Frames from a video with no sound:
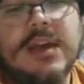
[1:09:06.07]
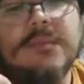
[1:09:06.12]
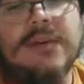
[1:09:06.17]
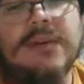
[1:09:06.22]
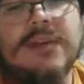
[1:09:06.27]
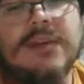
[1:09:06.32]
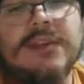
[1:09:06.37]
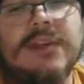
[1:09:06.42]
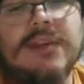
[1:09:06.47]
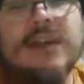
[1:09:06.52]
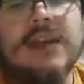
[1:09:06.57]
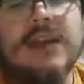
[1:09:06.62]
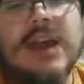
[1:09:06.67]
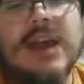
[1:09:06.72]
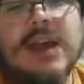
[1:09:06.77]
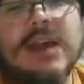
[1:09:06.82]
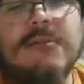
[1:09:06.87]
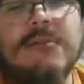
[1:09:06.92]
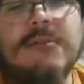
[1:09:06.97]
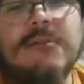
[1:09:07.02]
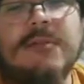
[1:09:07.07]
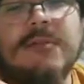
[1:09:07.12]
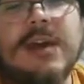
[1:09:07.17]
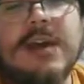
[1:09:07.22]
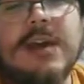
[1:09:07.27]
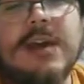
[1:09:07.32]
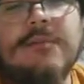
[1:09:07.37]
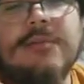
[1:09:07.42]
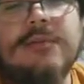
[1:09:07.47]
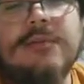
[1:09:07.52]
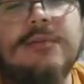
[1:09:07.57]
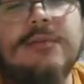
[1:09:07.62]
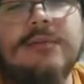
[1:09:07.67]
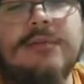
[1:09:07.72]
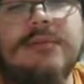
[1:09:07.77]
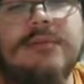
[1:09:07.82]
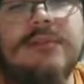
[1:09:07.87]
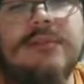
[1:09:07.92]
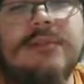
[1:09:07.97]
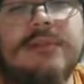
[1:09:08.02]
But then I
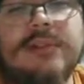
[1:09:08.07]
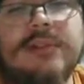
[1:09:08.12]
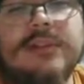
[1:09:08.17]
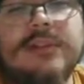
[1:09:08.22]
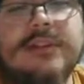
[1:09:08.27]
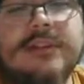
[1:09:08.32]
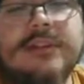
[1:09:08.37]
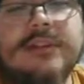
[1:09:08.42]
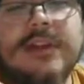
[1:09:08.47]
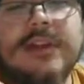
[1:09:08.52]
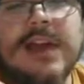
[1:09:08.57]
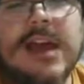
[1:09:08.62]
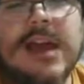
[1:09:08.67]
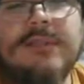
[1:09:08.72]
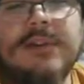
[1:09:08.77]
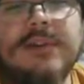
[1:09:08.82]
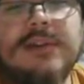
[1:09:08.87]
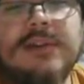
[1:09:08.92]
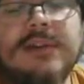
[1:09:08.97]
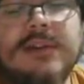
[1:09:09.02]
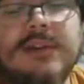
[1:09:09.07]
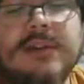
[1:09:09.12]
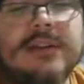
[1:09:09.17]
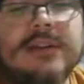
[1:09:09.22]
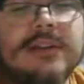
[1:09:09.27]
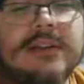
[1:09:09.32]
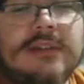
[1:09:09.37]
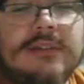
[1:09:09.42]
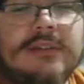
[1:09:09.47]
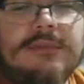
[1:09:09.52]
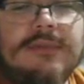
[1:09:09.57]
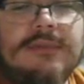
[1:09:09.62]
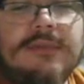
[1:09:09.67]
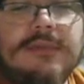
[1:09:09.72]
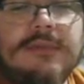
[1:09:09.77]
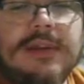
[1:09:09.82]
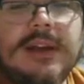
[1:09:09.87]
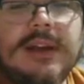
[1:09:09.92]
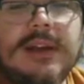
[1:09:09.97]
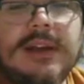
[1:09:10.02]
remembered this happy little
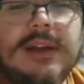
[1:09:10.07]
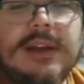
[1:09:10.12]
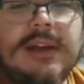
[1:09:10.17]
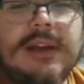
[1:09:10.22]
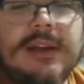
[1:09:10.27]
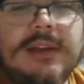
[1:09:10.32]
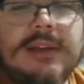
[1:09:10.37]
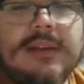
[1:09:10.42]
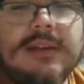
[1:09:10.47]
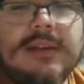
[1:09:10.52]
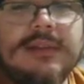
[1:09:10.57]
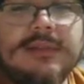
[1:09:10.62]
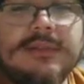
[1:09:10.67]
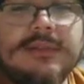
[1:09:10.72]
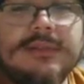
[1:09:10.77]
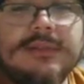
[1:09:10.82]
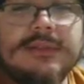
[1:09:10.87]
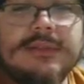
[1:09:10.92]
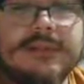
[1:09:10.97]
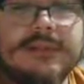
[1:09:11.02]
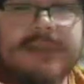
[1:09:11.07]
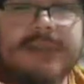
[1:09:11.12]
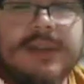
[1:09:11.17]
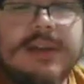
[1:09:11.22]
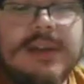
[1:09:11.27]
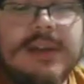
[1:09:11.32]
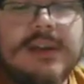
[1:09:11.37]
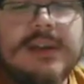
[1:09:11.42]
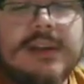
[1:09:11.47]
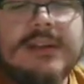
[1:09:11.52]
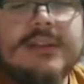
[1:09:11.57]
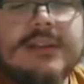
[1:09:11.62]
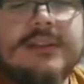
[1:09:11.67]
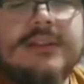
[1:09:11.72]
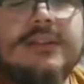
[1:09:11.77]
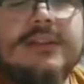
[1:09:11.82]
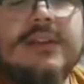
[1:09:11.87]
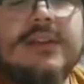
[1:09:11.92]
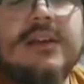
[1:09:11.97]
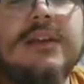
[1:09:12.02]
phrase.
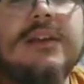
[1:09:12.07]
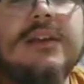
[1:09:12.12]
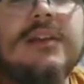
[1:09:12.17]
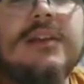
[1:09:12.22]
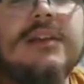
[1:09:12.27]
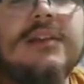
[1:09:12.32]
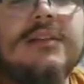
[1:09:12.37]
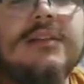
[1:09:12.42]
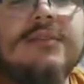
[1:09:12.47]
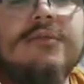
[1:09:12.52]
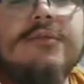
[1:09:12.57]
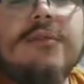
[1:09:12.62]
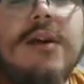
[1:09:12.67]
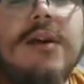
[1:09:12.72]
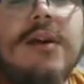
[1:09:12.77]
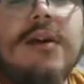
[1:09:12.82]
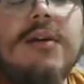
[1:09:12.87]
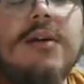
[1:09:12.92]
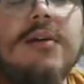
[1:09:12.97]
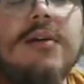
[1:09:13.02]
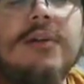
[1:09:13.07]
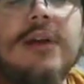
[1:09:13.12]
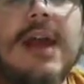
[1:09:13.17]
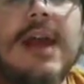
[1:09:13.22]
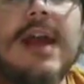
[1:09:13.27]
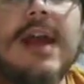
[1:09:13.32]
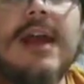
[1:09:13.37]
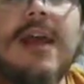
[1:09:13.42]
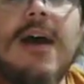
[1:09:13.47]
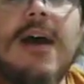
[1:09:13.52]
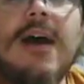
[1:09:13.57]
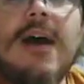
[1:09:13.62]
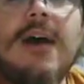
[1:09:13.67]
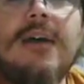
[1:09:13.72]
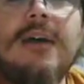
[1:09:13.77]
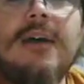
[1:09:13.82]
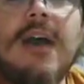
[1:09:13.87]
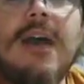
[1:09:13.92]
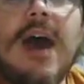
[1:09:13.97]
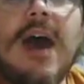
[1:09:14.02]
Stay strong and
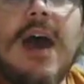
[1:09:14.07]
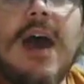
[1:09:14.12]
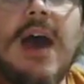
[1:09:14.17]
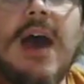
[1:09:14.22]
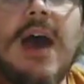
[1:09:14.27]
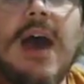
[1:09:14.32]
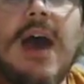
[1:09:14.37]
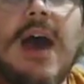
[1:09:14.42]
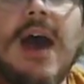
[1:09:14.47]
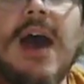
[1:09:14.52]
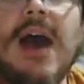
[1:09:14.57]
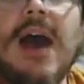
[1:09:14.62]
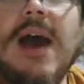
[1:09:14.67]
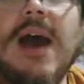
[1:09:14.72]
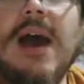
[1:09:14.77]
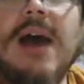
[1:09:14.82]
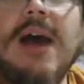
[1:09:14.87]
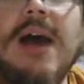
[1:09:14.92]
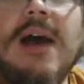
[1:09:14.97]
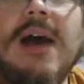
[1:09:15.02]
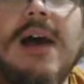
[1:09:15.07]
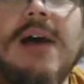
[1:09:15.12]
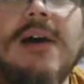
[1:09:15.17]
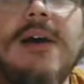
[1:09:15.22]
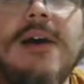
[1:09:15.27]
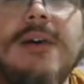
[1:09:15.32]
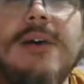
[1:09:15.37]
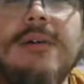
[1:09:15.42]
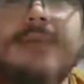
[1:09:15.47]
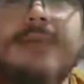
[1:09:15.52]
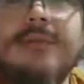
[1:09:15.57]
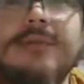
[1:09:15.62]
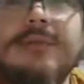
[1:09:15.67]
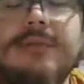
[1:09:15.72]
on.